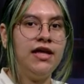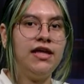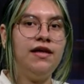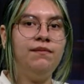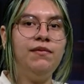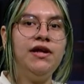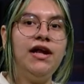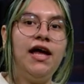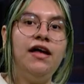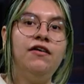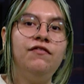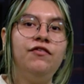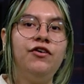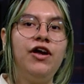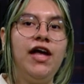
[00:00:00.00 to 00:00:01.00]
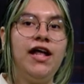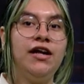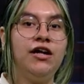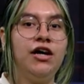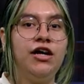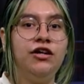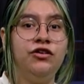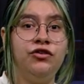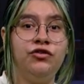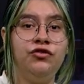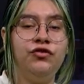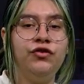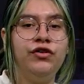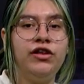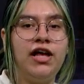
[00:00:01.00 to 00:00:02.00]
Keep an eye out for an
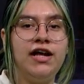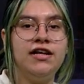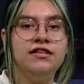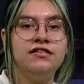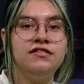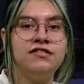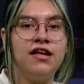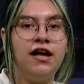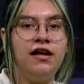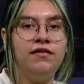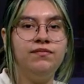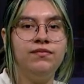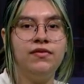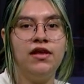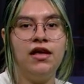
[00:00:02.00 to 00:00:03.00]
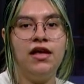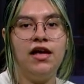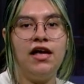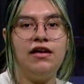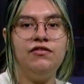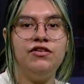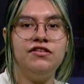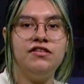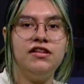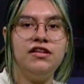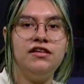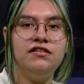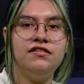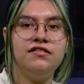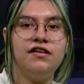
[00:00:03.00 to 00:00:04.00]
unusual light in the sky. A
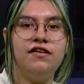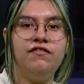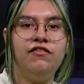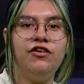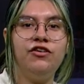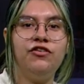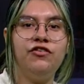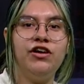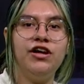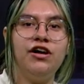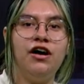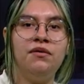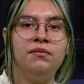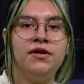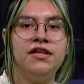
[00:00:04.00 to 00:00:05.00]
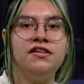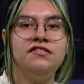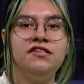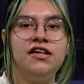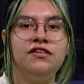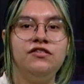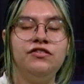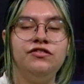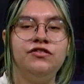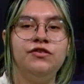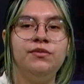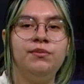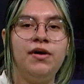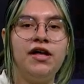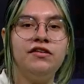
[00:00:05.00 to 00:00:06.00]
recently discovered green comet is set to
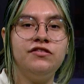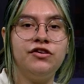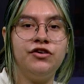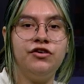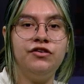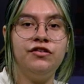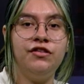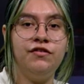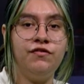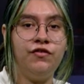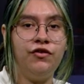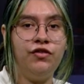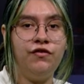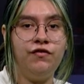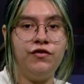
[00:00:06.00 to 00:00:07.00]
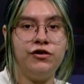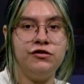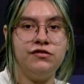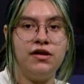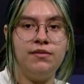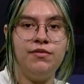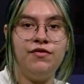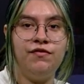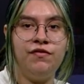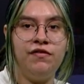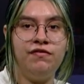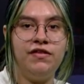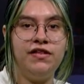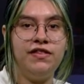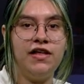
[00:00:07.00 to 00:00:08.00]
soon pass Earth for the first time in
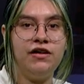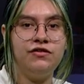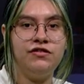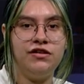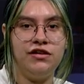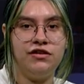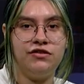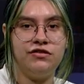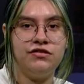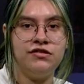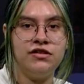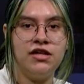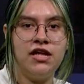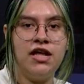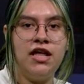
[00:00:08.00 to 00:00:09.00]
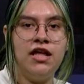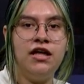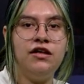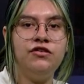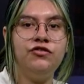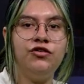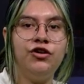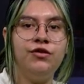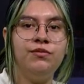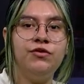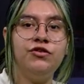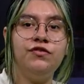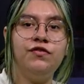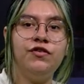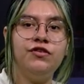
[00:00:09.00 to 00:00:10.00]
50,000 years.
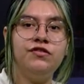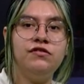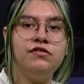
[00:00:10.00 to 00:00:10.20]
Astronomers first